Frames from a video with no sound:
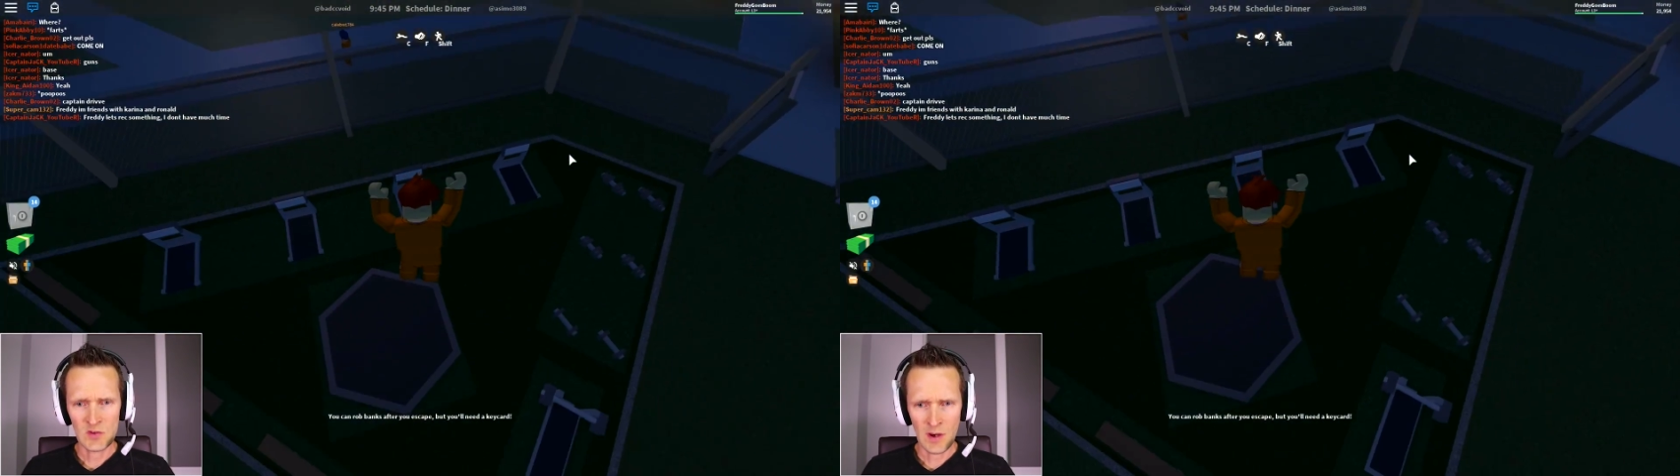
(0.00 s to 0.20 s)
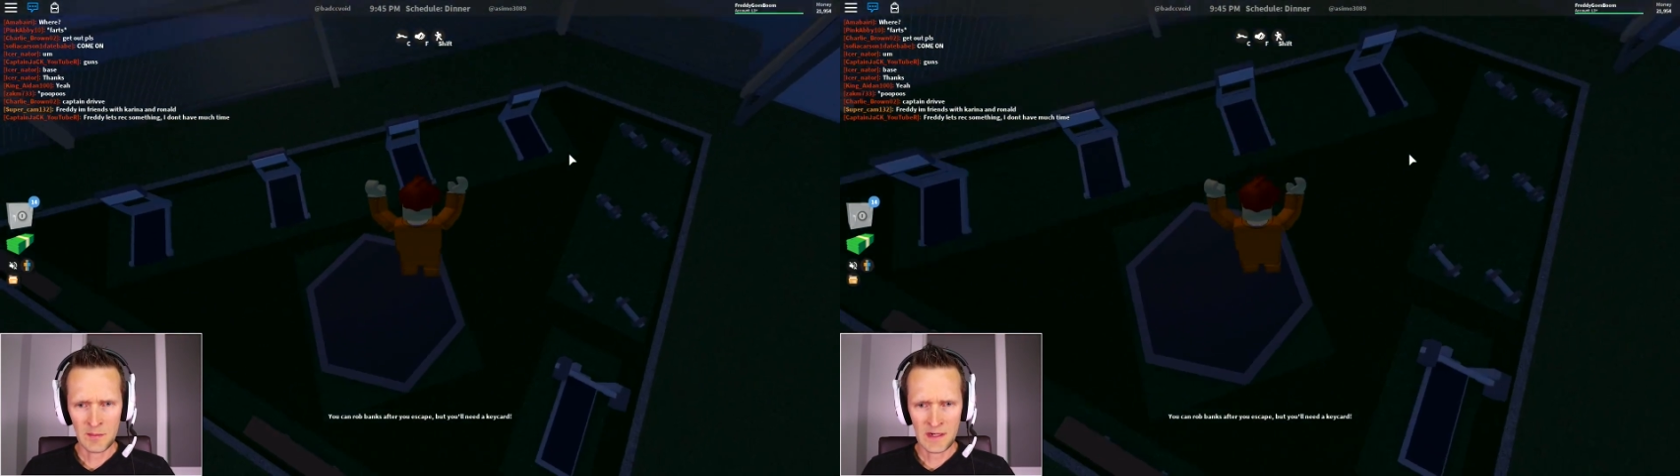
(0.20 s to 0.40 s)

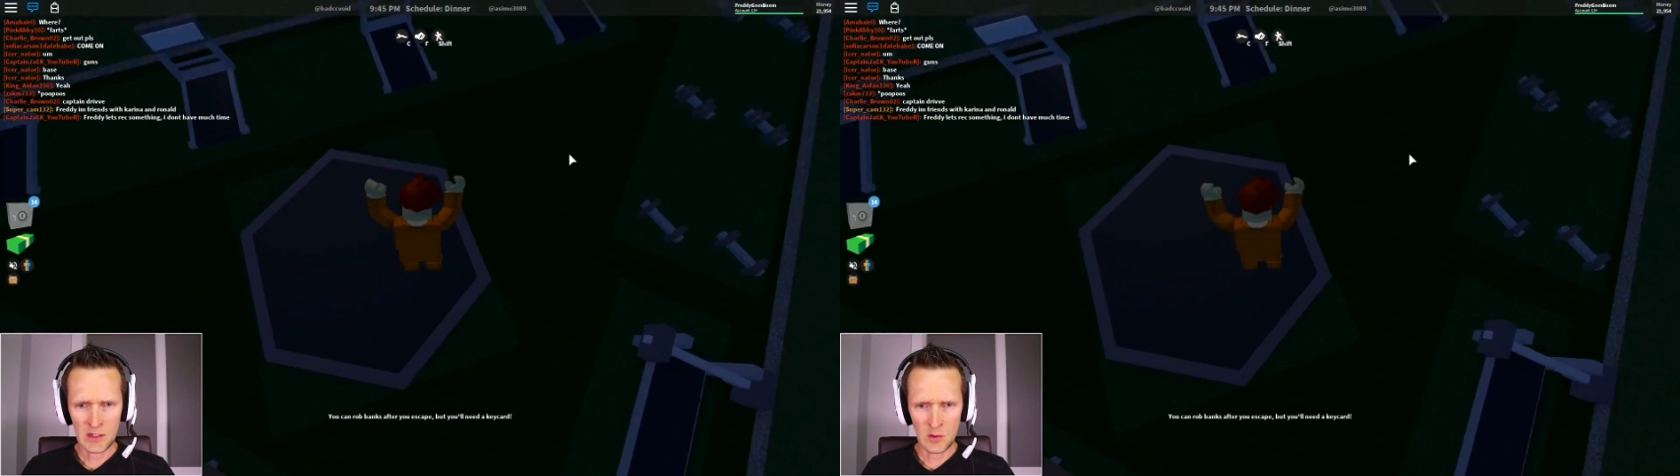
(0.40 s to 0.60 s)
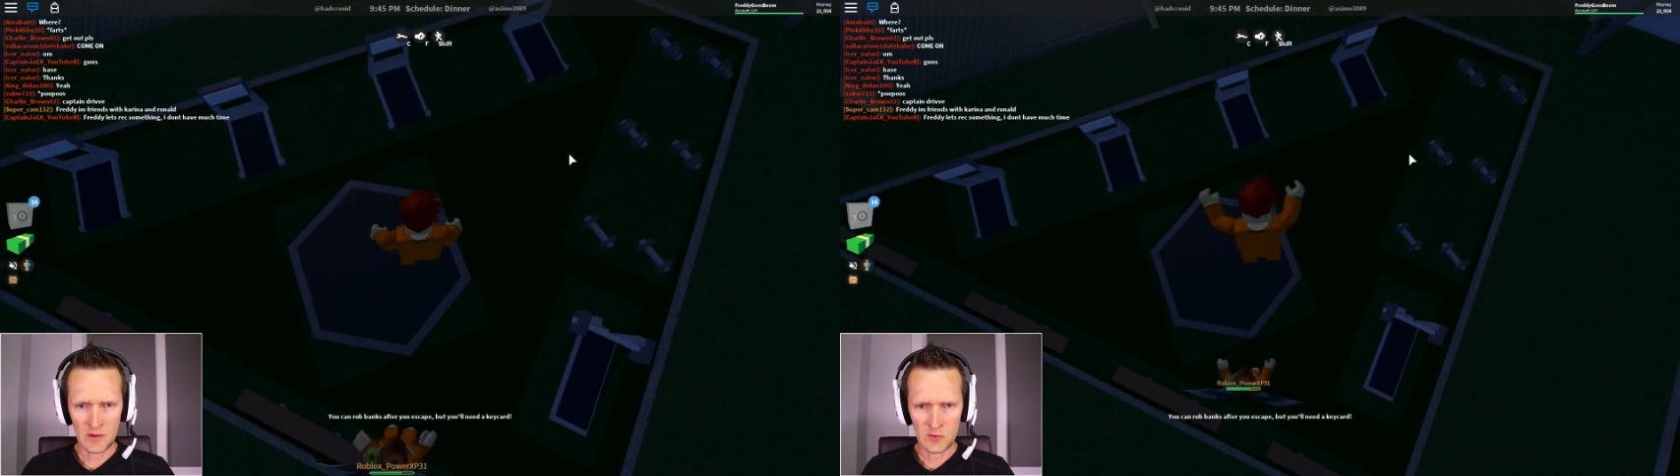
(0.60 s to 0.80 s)
So I'm gonna
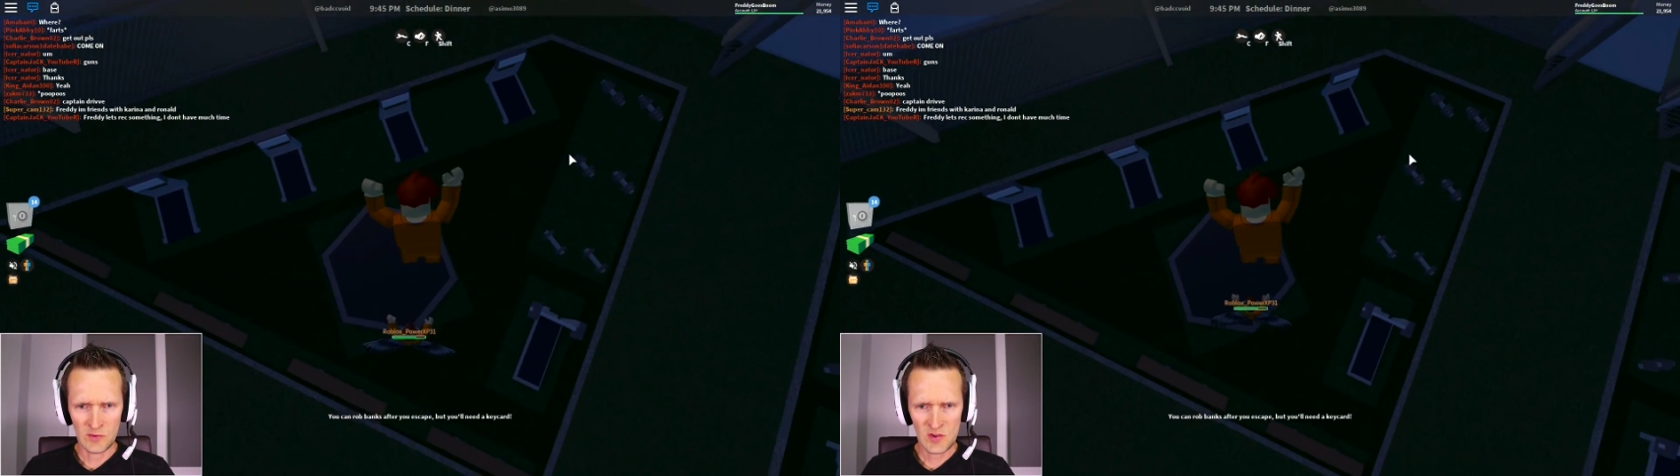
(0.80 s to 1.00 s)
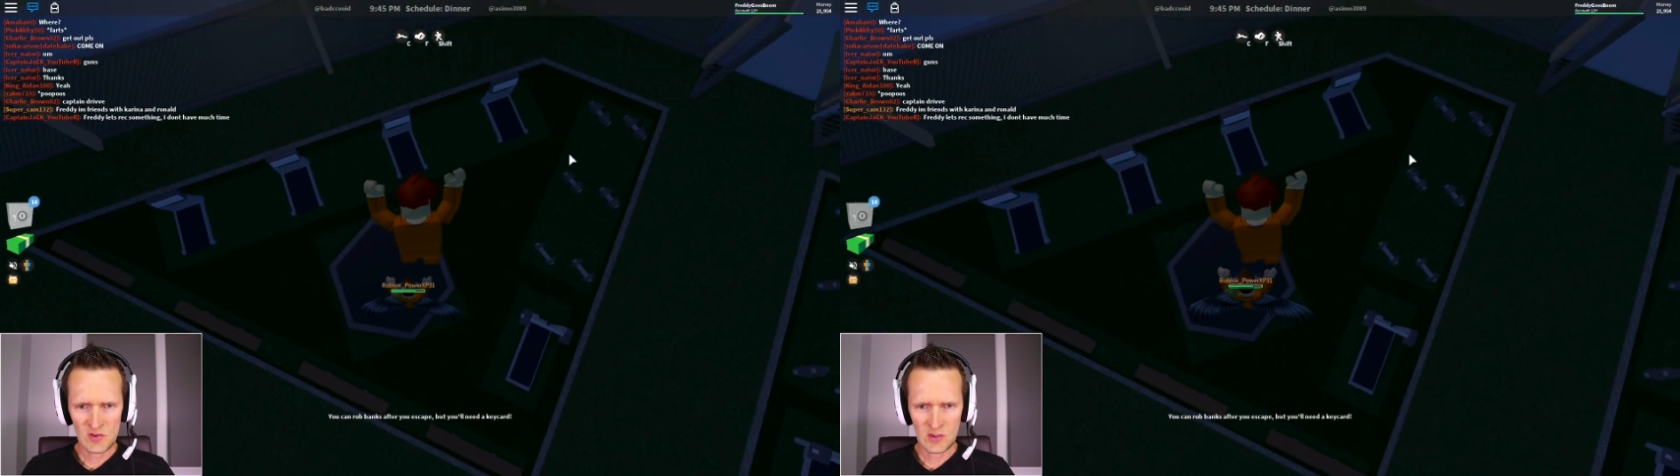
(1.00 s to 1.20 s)
go into
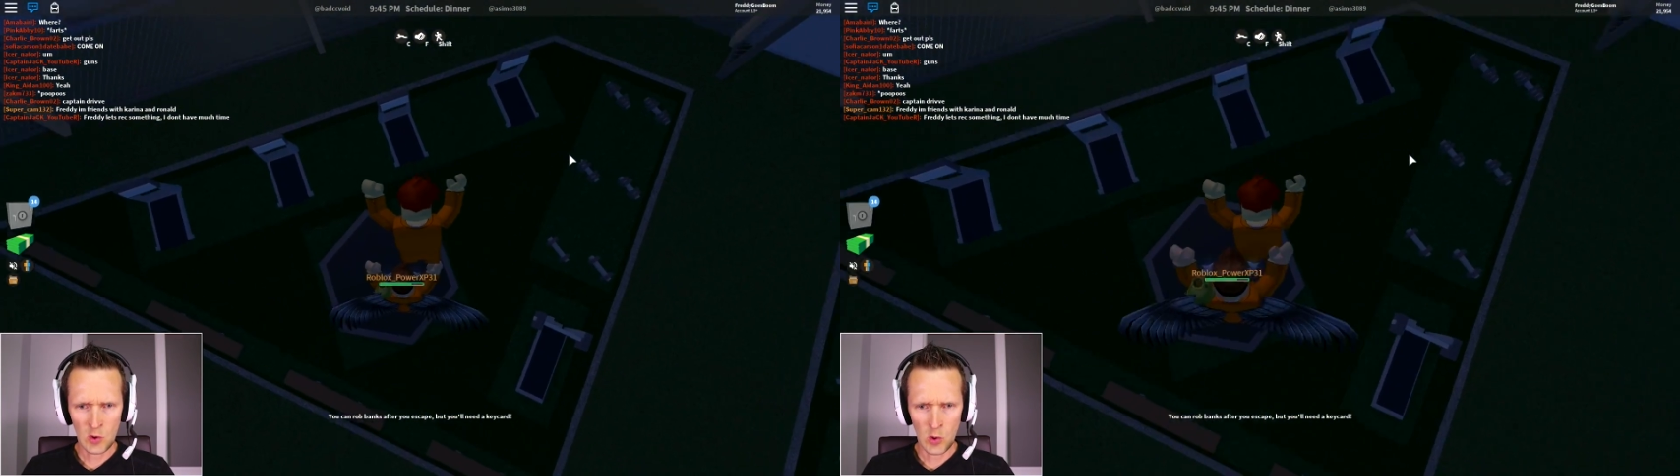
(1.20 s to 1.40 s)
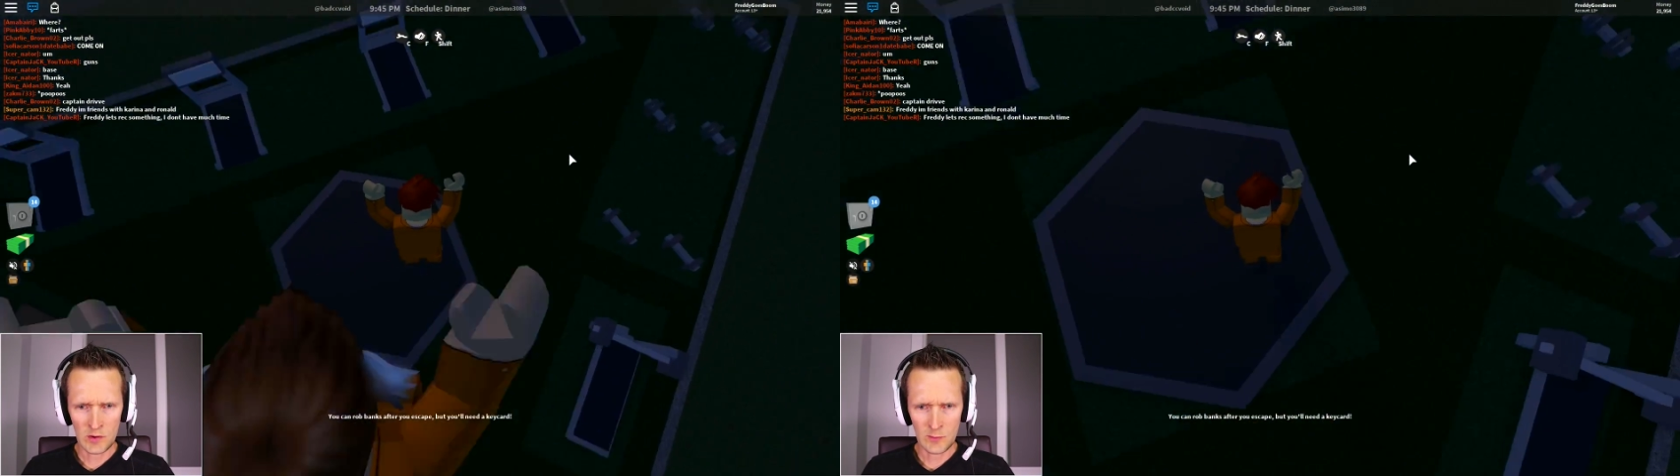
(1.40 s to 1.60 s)
this
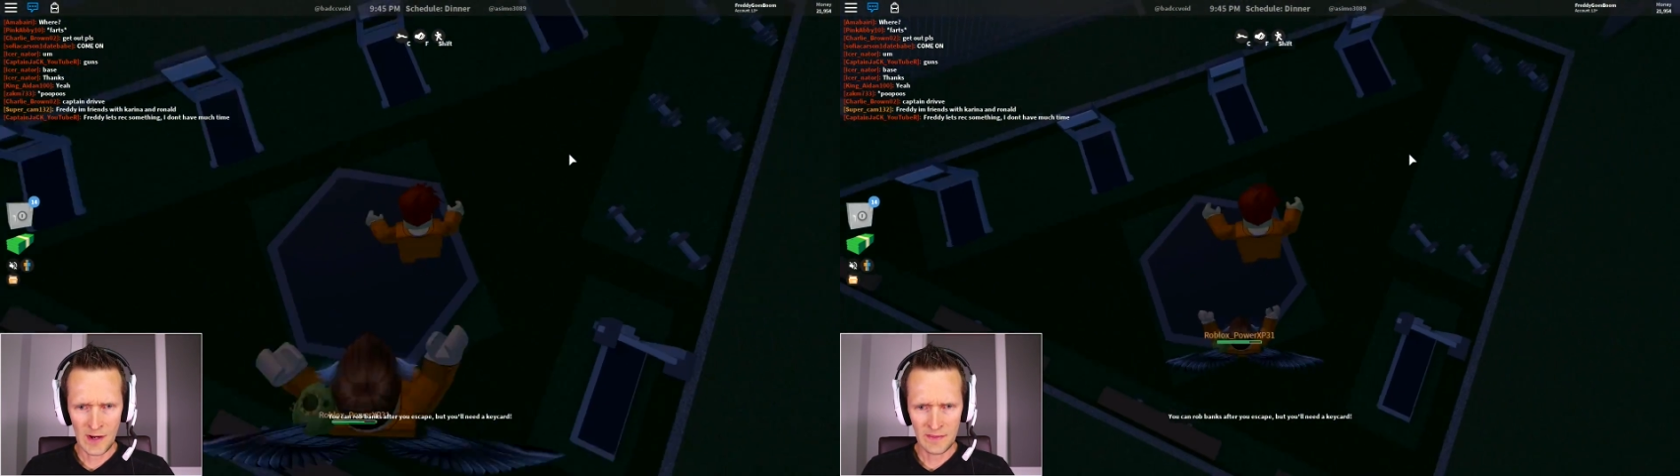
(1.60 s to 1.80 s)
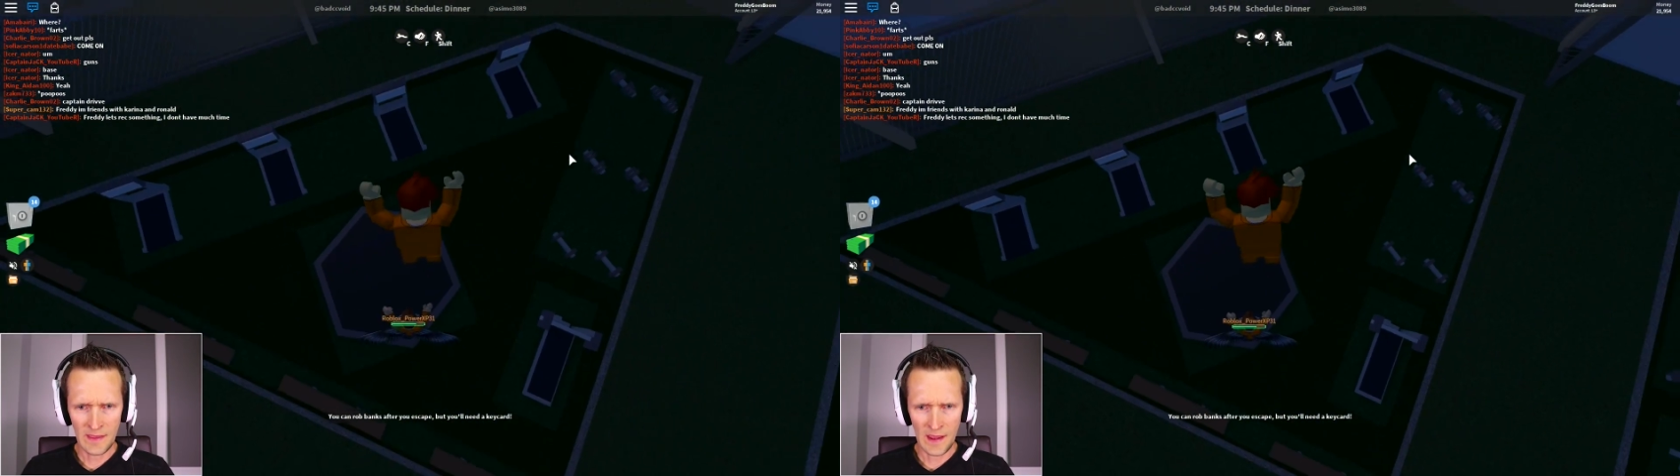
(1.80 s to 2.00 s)
corner
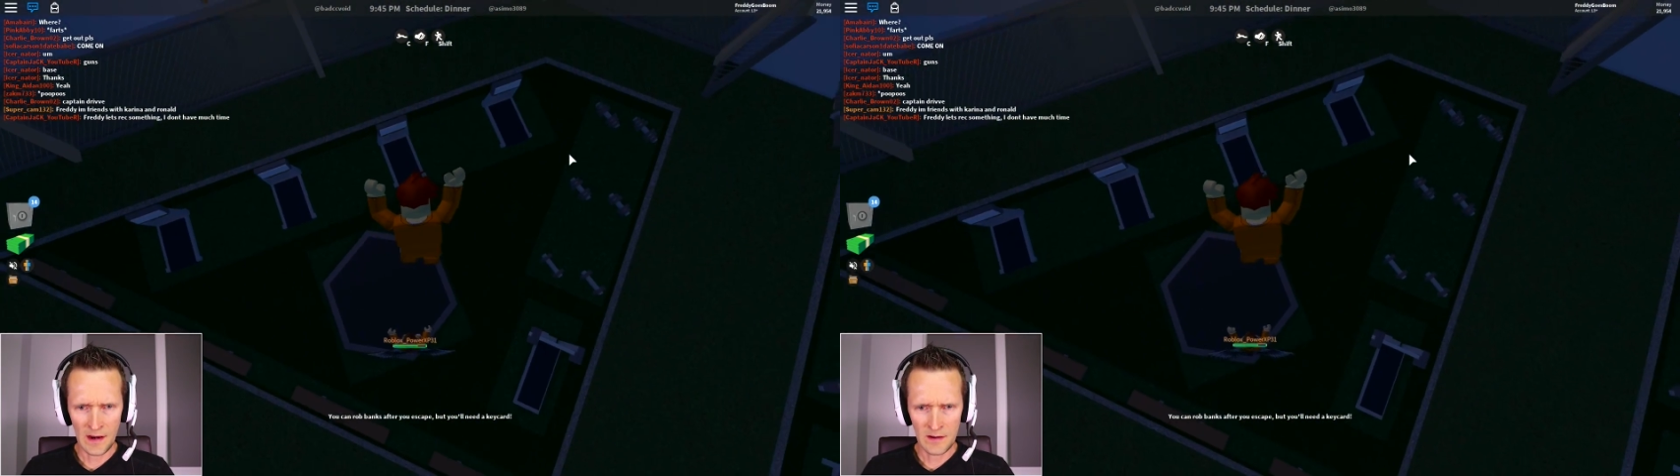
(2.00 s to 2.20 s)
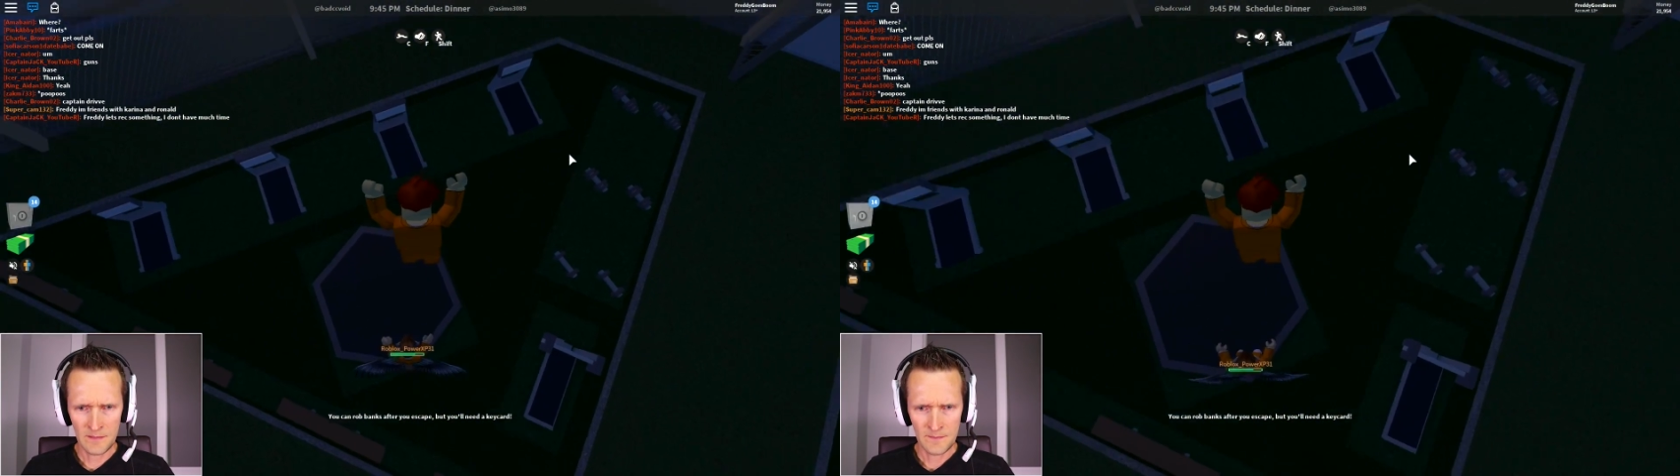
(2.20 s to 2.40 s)
right
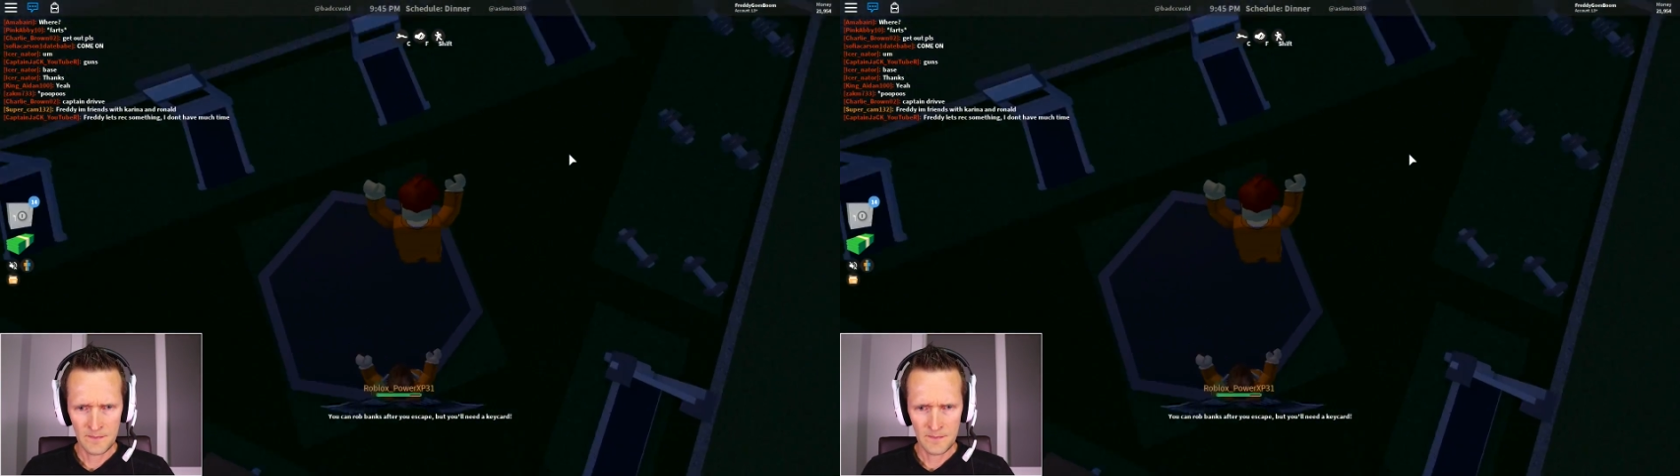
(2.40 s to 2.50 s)
there,